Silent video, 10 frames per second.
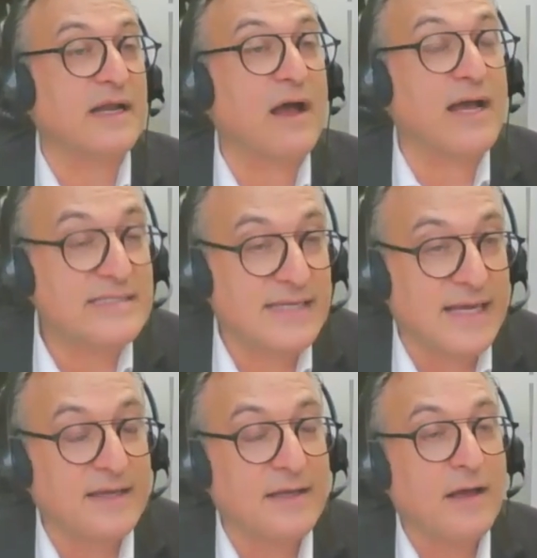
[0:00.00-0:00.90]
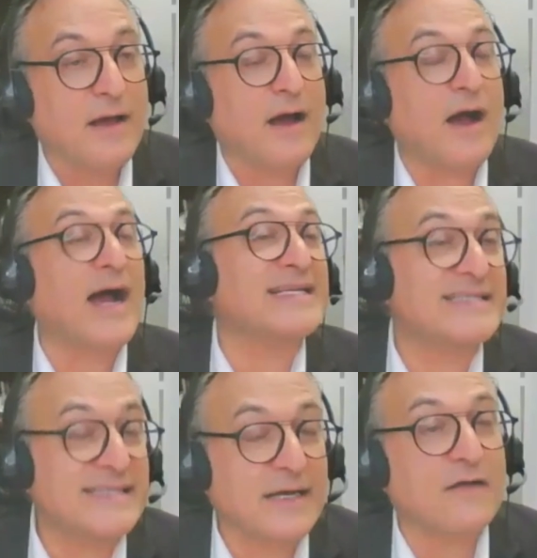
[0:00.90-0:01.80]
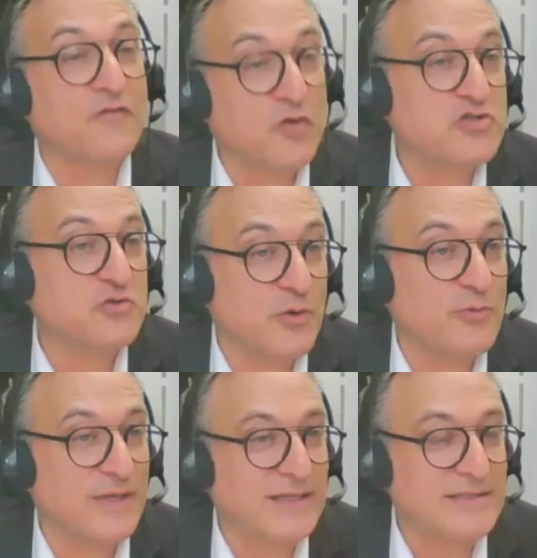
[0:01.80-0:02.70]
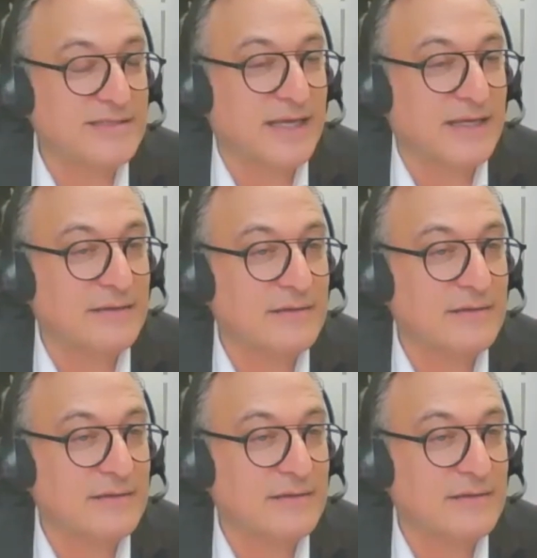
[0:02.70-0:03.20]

And I say, I sell virtual real estate.